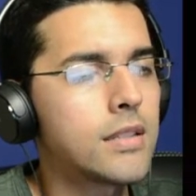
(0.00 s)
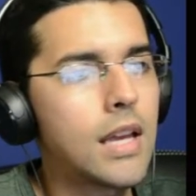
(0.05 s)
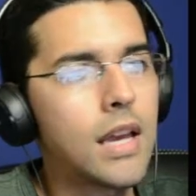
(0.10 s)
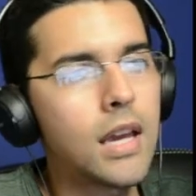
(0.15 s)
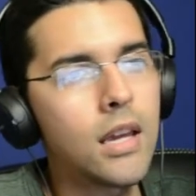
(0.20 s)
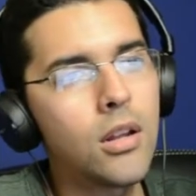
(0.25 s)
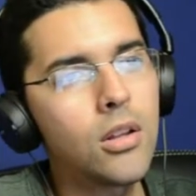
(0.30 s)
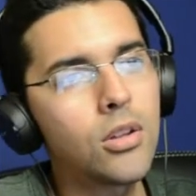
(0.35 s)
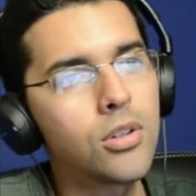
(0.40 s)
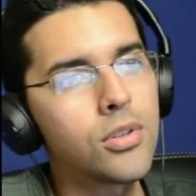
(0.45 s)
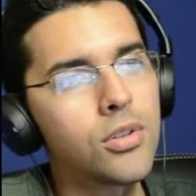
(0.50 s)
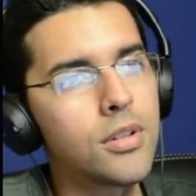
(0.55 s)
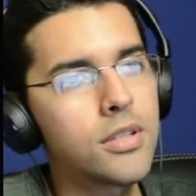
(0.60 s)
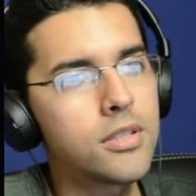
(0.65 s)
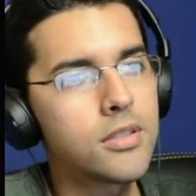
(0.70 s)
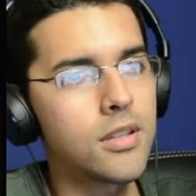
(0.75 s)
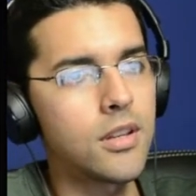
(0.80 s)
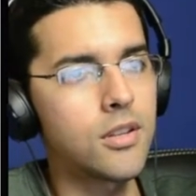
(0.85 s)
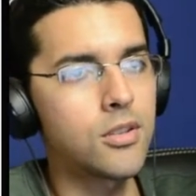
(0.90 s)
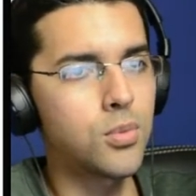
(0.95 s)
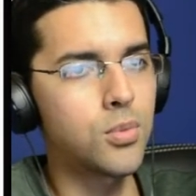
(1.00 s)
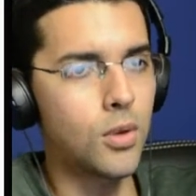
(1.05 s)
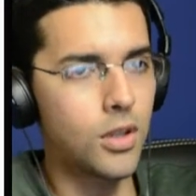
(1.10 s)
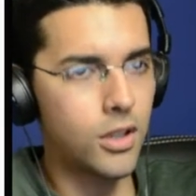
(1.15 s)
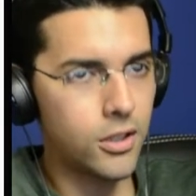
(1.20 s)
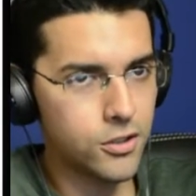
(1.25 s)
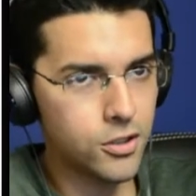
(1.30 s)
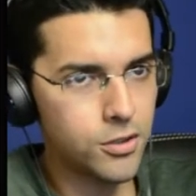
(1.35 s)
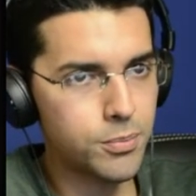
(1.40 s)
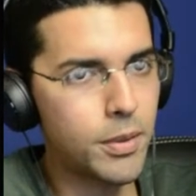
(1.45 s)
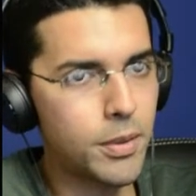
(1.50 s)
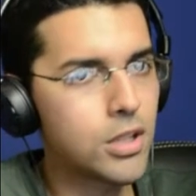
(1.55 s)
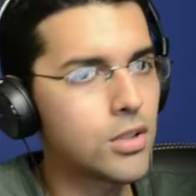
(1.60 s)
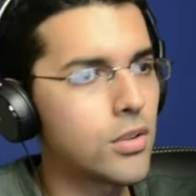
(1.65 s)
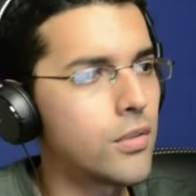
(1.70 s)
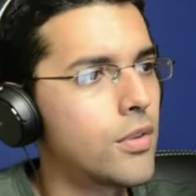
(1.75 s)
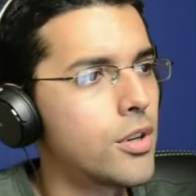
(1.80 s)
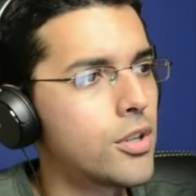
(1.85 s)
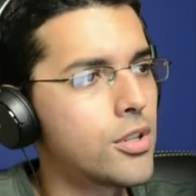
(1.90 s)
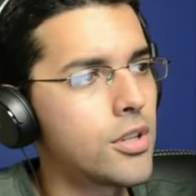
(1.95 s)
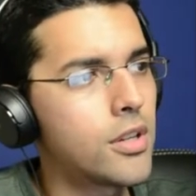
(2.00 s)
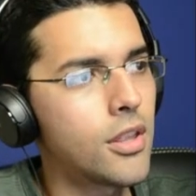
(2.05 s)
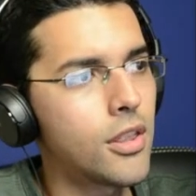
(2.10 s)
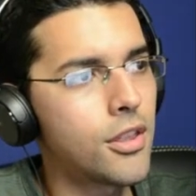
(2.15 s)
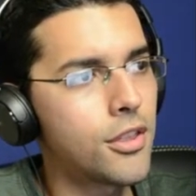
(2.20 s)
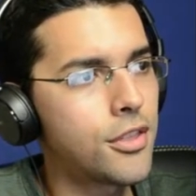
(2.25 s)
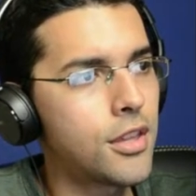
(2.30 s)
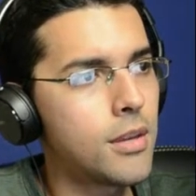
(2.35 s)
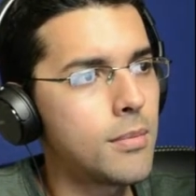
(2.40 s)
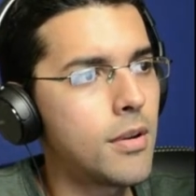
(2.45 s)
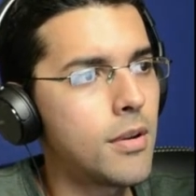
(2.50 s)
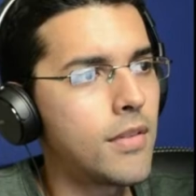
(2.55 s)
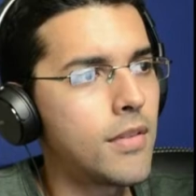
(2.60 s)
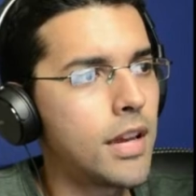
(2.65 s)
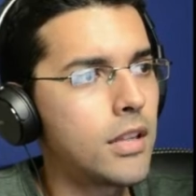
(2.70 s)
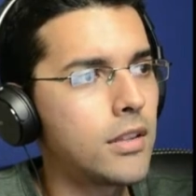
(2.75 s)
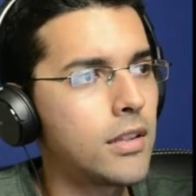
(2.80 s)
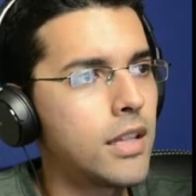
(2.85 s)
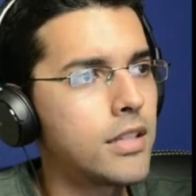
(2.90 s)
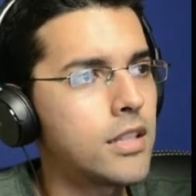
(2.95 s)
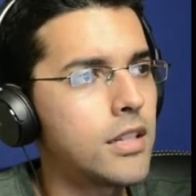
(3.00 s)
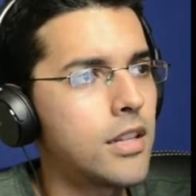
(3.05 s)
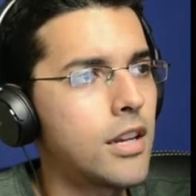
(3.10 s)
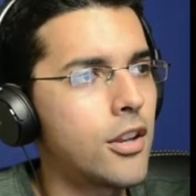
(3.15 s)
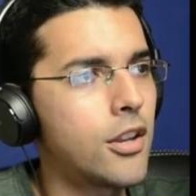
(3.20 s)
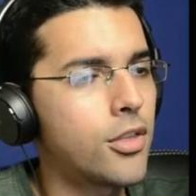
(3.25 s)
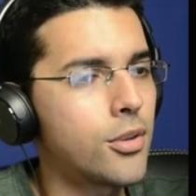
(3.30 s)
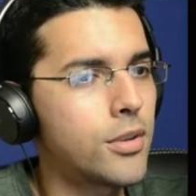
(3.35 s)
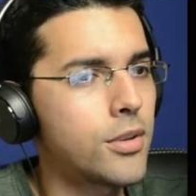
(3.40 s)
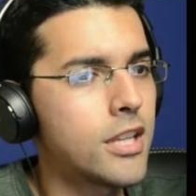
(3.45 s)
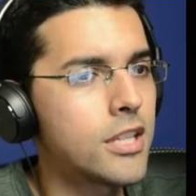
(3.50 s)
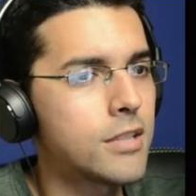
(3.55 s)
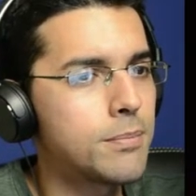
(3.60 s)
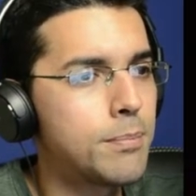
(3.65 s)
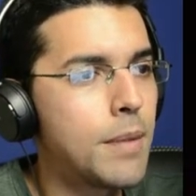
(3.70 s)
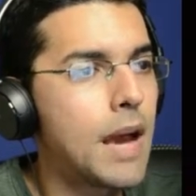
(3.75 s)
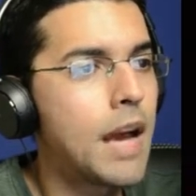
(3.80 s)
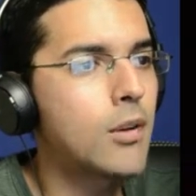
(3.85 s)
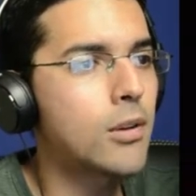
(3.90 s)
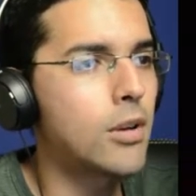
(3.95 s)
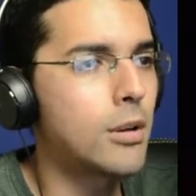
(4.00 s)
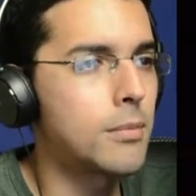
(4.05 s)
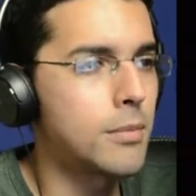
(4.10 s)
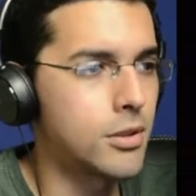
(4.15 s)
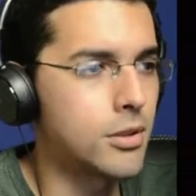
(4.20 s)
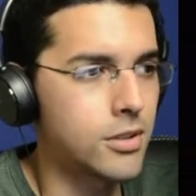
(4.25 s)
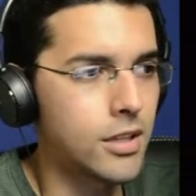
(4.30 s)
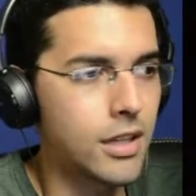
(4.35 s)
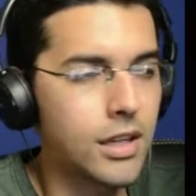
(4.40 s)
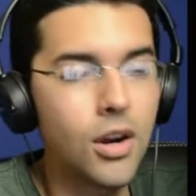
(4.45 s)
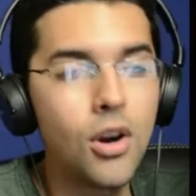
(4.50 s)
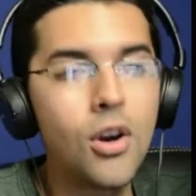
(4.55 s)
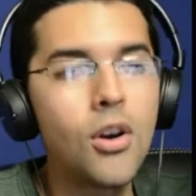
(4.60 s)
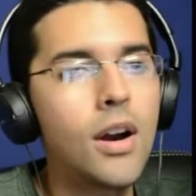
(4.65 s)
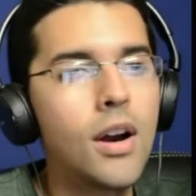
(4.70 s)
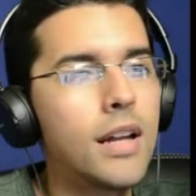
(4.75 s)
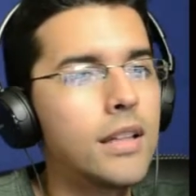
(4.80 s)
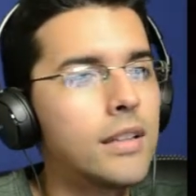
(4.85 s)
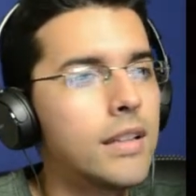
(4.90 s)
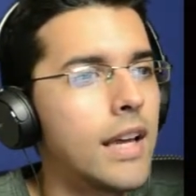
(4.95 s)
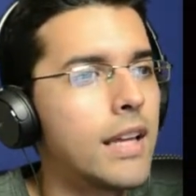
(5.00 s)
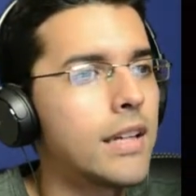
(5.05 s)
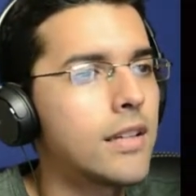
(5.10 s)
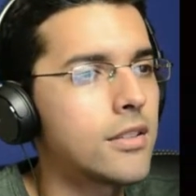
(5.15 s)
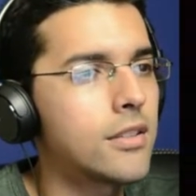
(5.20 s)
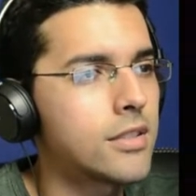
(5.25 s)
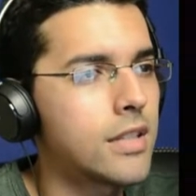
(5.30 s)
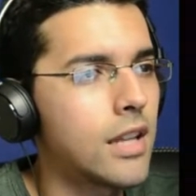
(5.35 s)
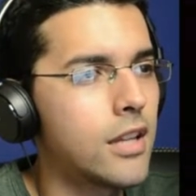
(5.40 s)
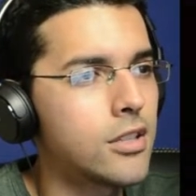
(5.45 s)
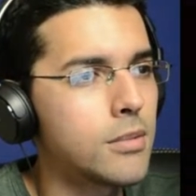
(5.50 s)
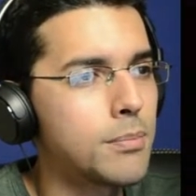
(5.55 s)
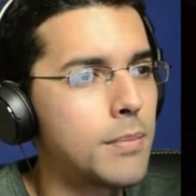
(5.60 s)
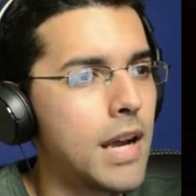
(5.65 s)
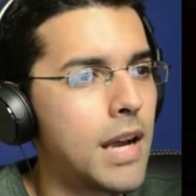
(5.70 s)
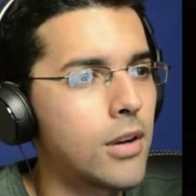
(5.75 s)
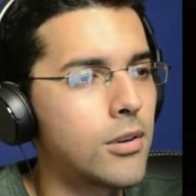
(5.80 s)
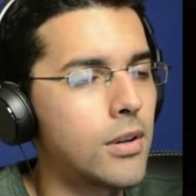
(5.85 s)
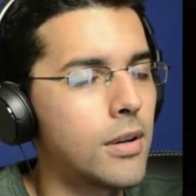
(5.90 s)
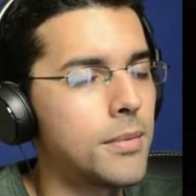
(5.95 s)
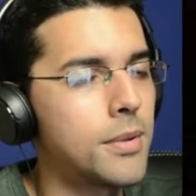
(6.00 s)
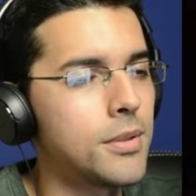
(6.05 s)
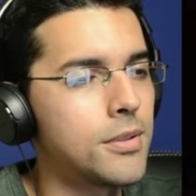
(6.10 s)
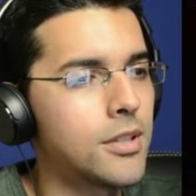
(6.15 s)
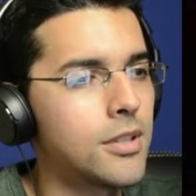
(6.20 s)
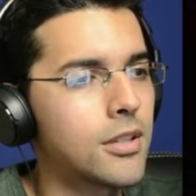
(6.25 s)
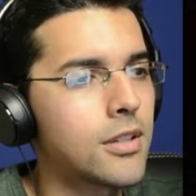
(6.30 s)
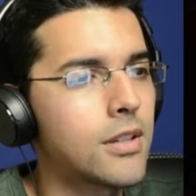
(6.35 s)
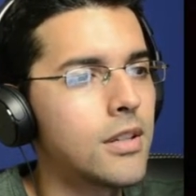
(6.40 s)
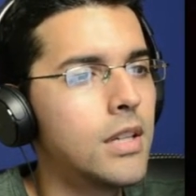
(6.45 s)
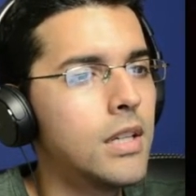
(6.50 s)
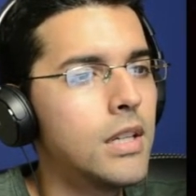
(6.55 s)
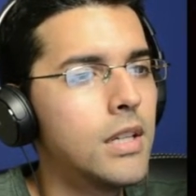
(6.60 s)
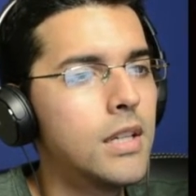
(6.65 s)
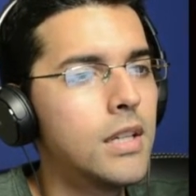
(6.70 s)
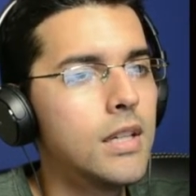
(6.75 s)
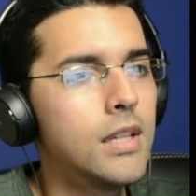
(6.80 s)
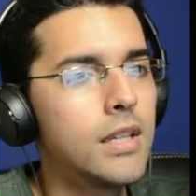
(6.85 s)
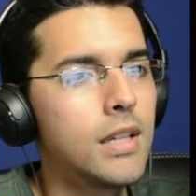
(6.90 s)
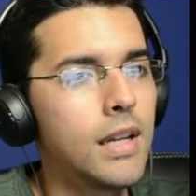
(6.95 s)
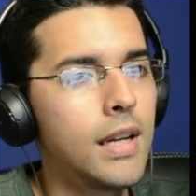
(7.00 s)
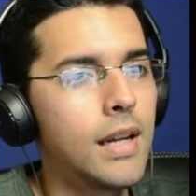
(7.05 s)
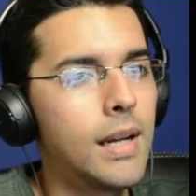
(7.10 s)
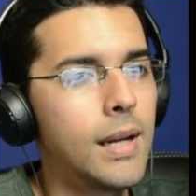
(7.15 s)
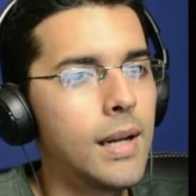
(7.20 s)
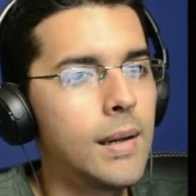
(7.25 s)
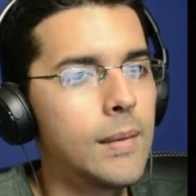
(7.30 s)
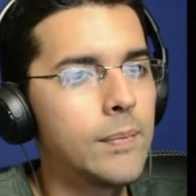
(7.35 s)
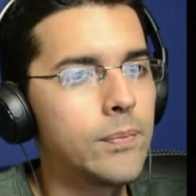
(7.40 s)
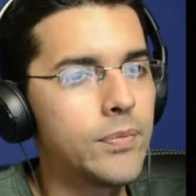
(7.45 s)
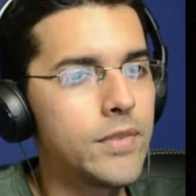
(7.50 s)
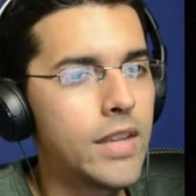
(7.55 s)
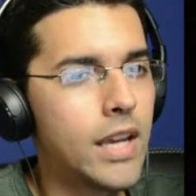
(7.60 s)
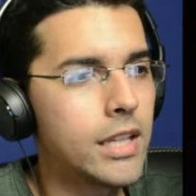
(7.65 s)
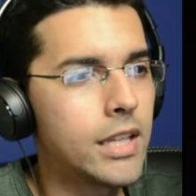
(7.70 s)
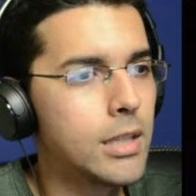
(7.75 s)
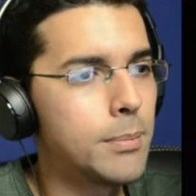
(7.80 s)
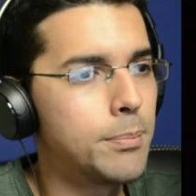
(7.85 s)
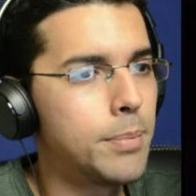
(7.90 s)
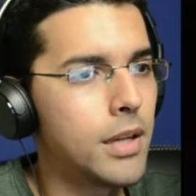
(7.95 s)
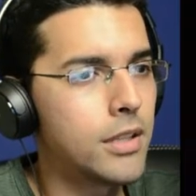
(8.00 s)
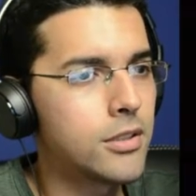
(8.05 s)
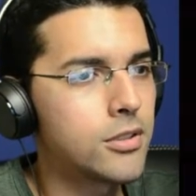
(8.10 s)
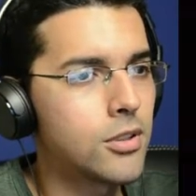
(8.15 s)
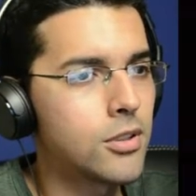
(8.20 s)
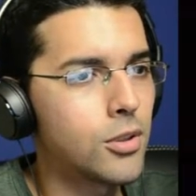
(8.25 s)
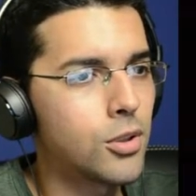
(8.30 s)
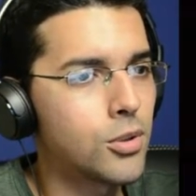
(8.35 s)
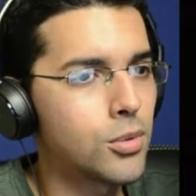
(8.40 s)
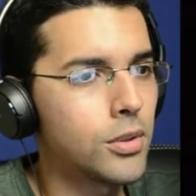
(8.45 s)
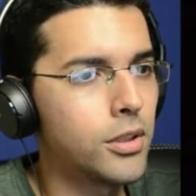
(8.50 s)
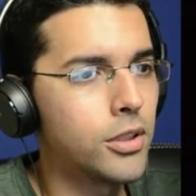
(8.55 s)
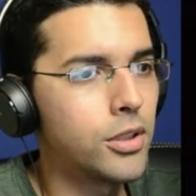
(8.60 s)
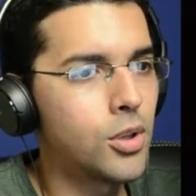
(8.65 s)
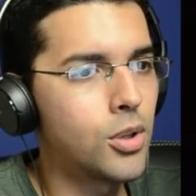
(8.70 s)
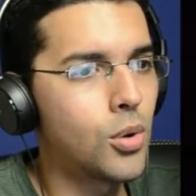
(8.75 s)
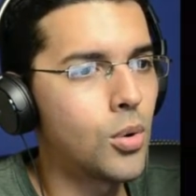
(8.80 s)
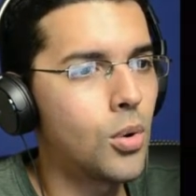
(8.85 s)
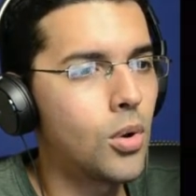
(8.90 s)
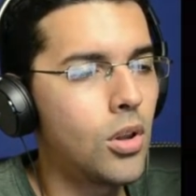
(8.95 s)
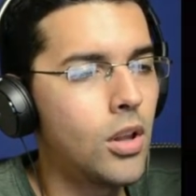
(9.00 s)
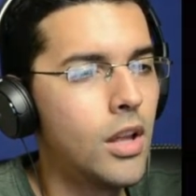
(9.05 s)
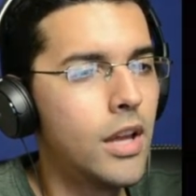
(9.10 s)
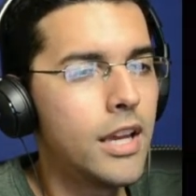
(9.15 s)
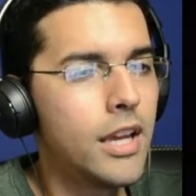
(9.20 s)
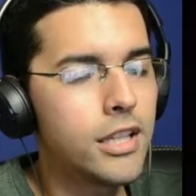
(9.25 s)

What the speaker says: Adol Kristen, as well as a special version of the theme of Adol 1993 as background music. Oh, I like nostalgic background music. Yeah, the buttons look really cool.